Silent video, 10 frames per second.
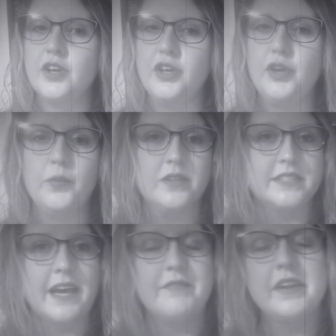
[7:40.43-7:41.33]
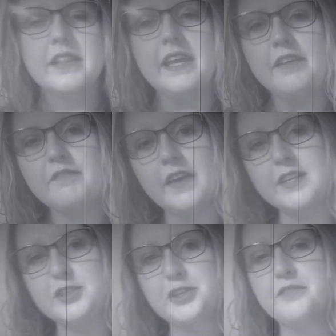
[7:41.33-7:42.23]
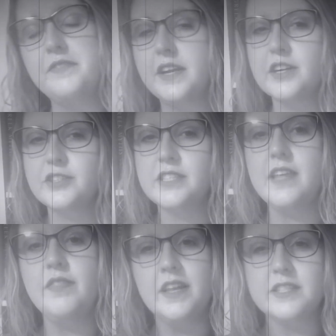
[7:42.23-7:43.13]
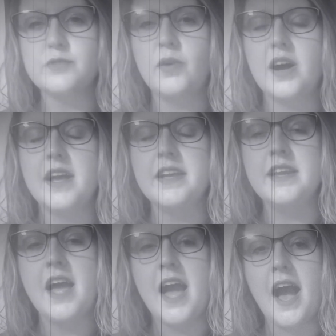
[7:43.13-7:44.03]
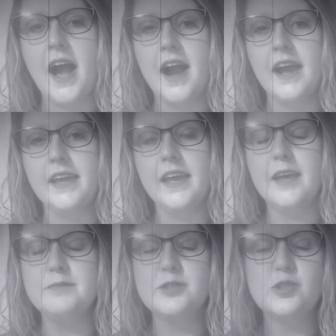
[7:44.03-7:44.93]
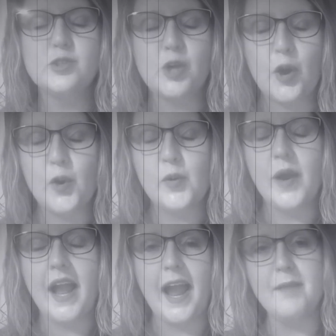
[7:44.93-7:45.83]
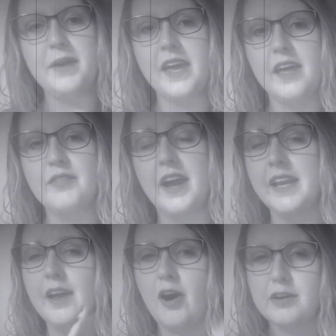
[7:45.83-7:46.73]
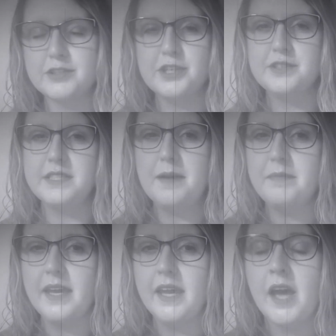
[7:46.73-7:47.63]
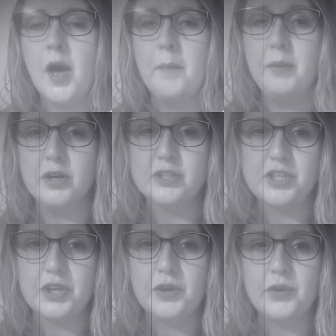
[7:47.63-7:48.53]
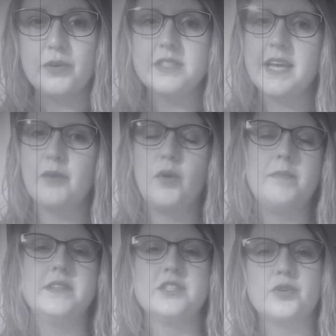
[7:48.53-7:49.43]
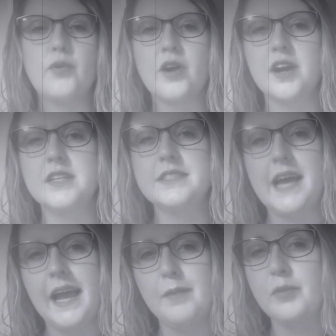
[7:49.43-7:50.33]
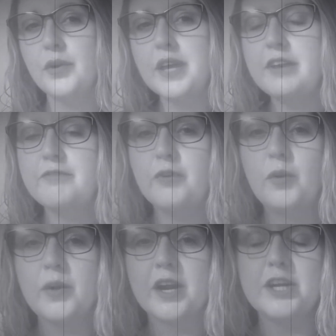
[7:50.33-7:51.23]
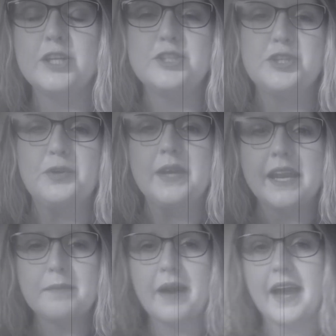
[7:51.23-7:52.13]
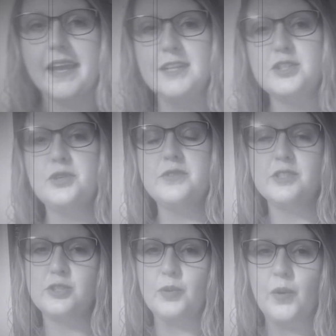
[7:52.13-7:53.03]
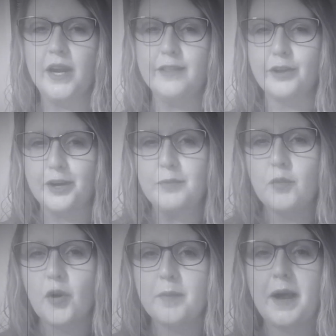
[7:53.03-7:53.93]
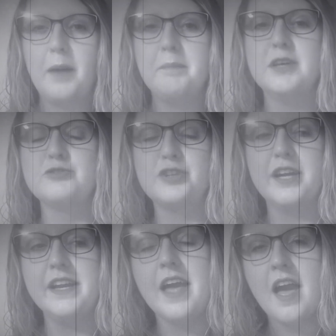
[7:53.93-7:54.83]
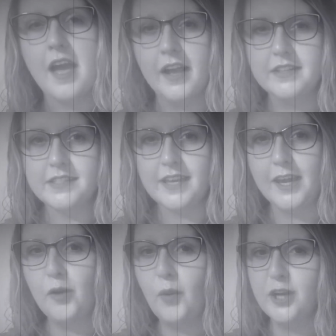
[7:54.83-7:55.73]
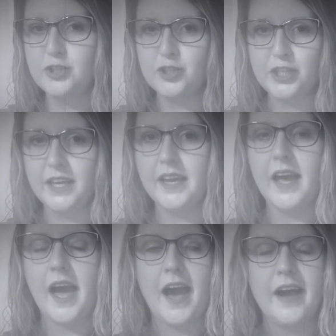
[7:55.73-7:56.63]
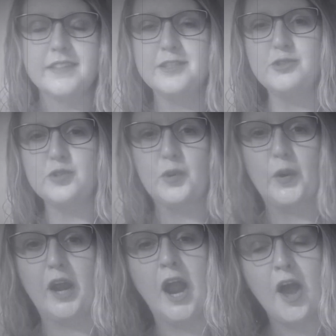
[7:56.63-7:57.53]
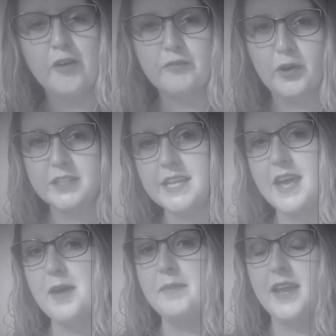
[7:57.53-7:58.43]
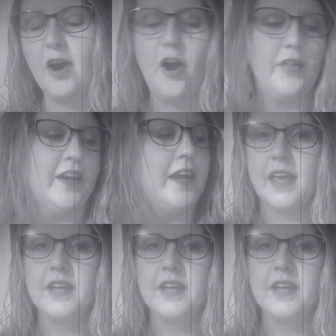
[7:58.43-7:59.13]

You will definitely face your fears in this one. I am so happy that he also sent me book 2, Dead Woman Scorned. I'm looking forward to getting back into the story, learning more about Mildred, and seeing what she has in store for Tim and Holly.